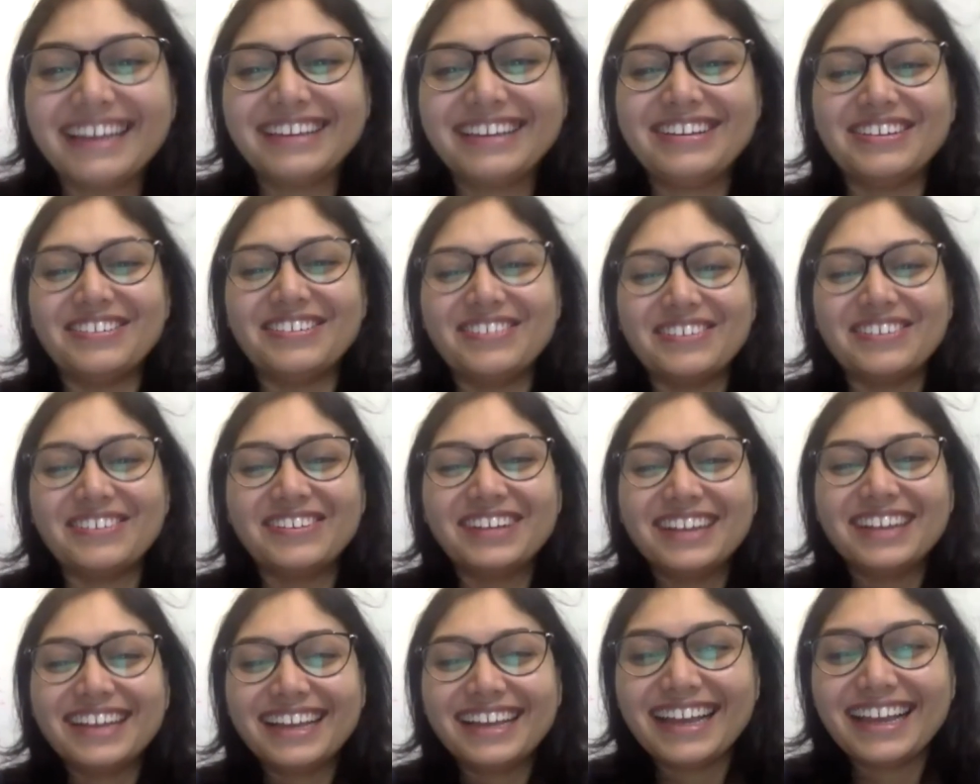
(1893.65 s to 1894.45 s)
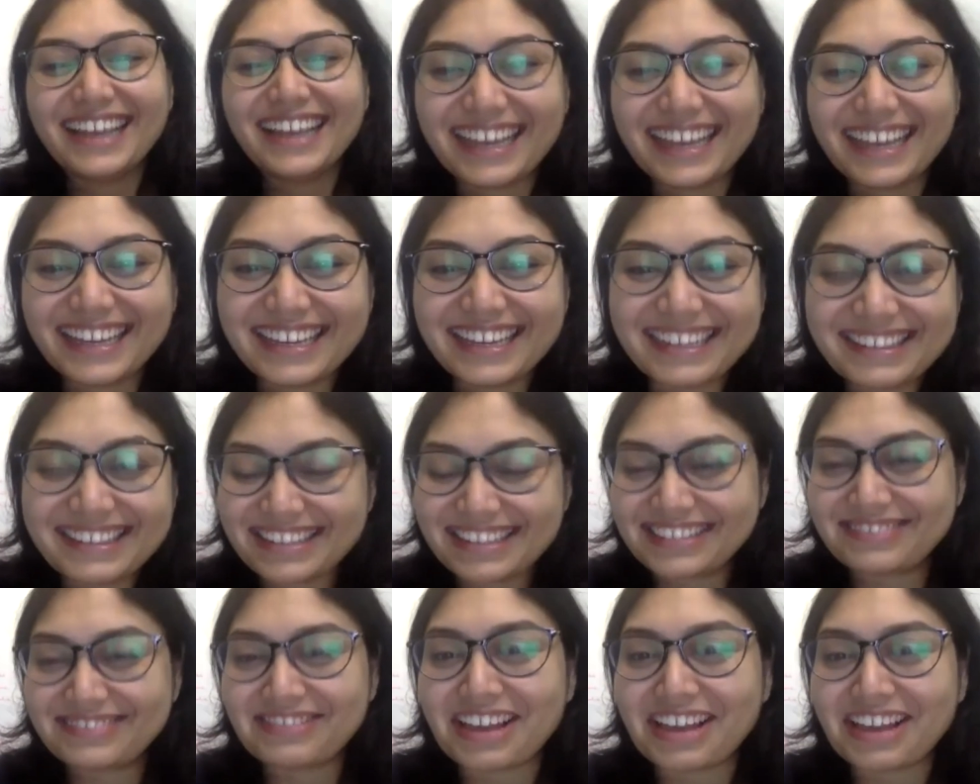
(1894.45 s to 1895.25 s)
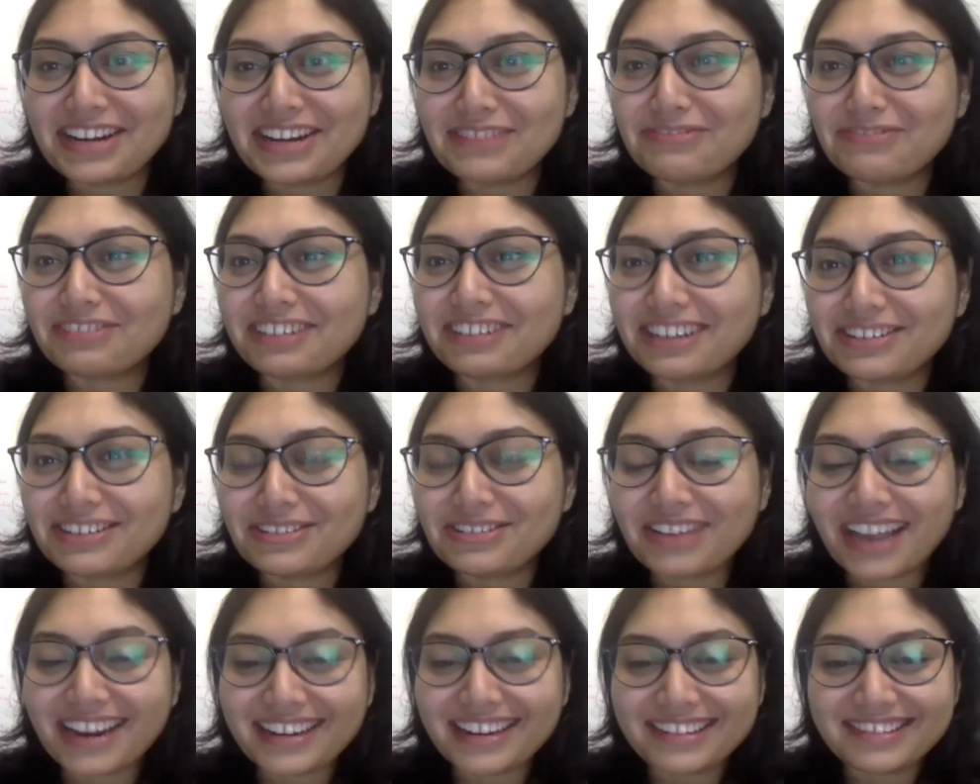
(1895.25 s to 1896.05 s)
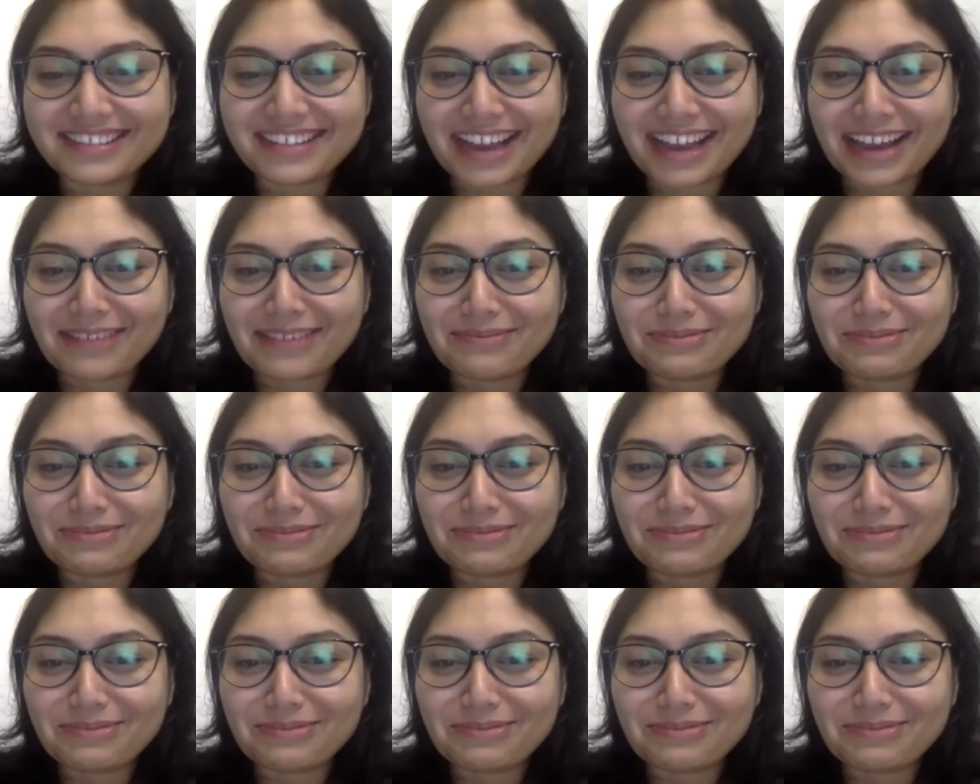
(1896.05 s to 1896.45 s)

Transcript: It's very difficult to get his time.